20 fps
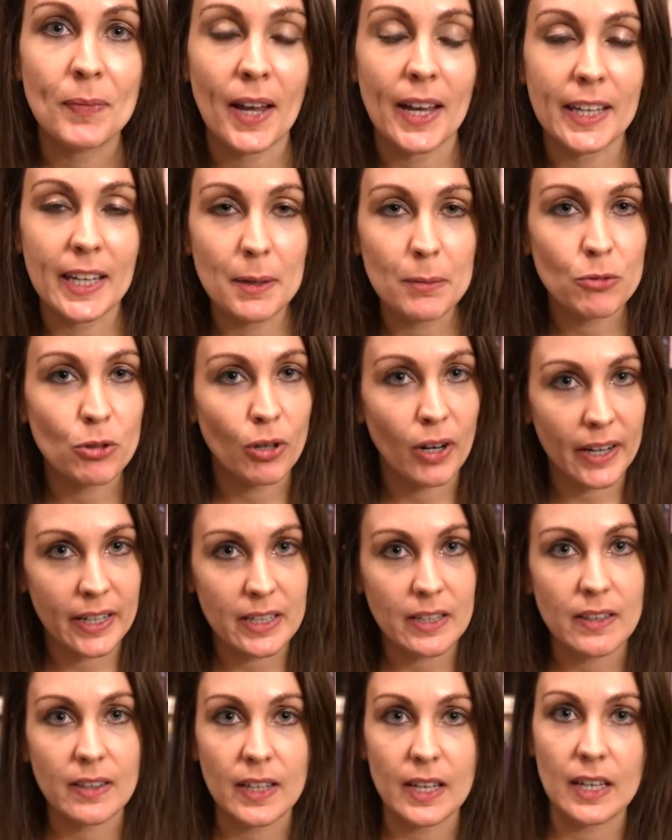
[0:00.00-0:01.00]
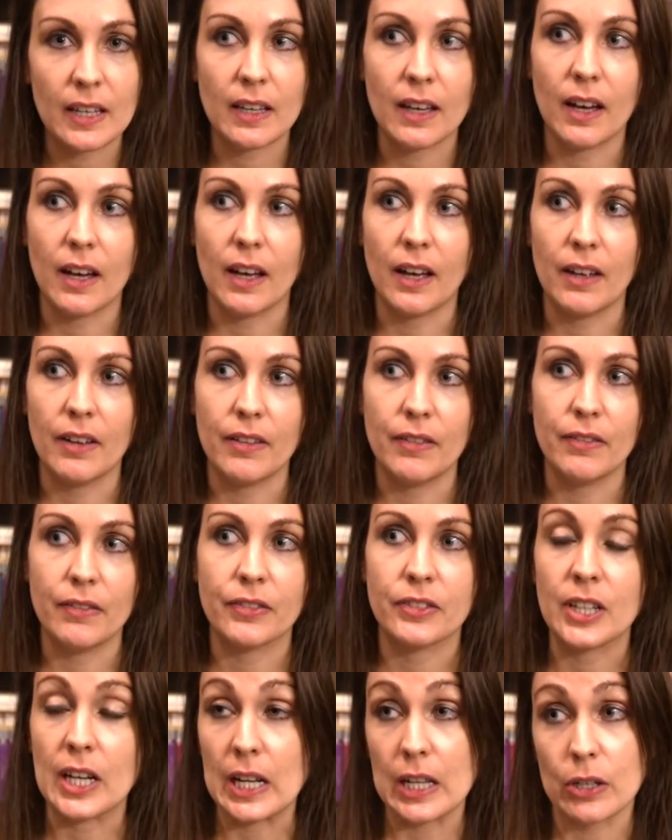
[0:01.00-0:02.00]
I keep trying to think
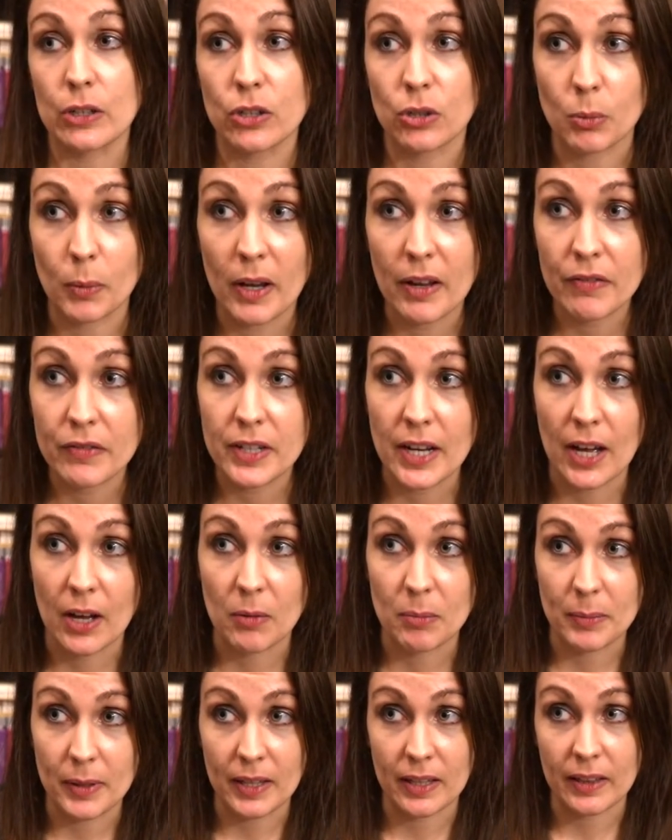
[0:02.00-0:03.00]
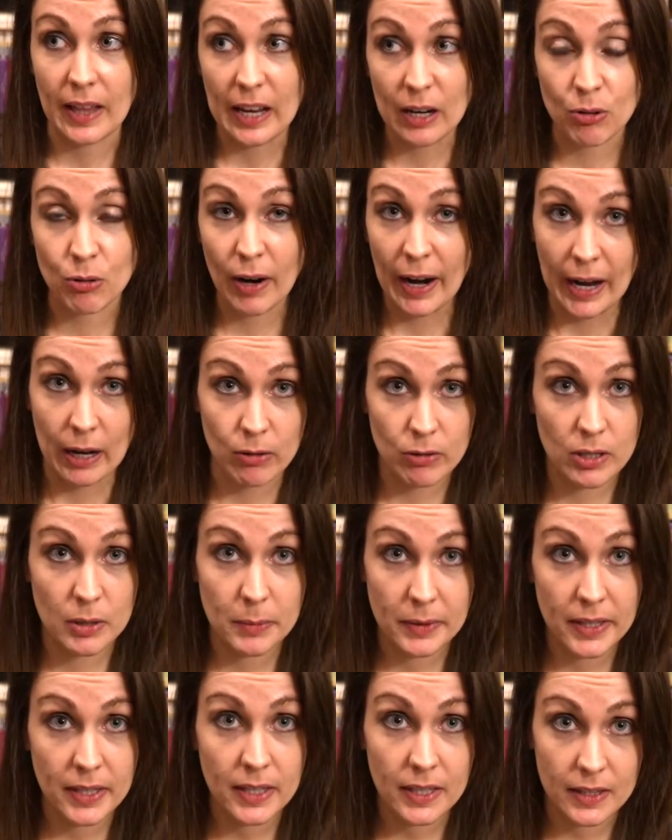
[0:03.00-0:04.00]
of Taylor Swift to help me like ground
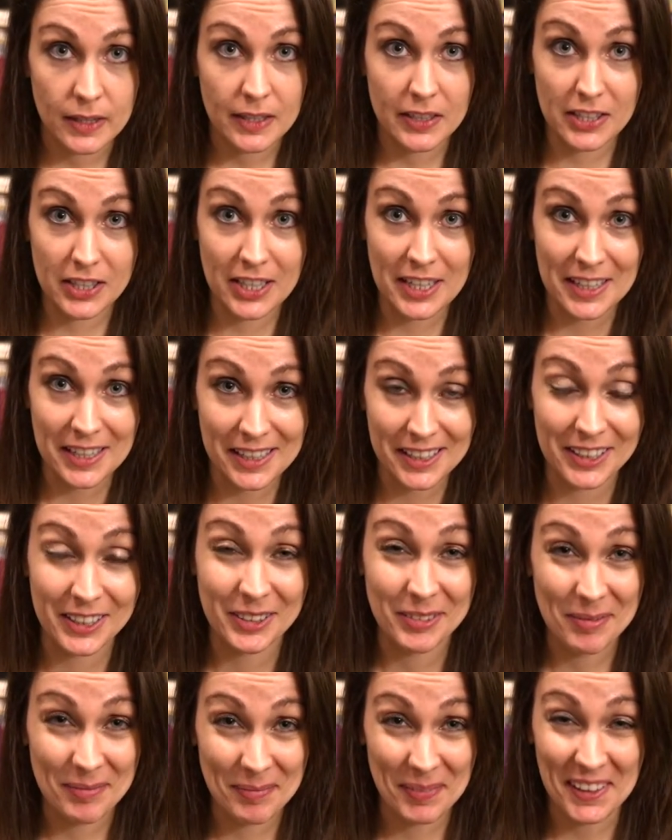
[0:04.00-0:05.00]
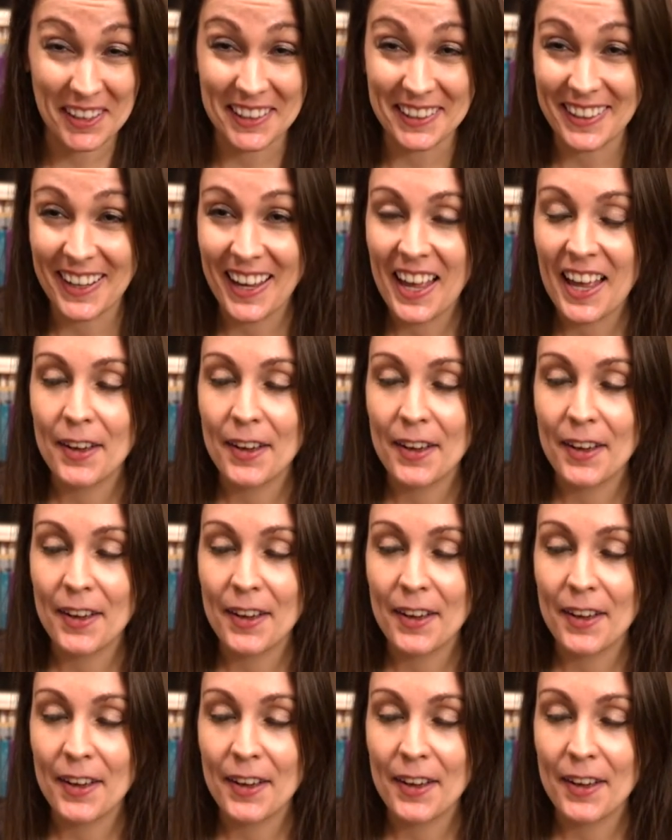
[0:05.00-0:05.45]
me in this year, but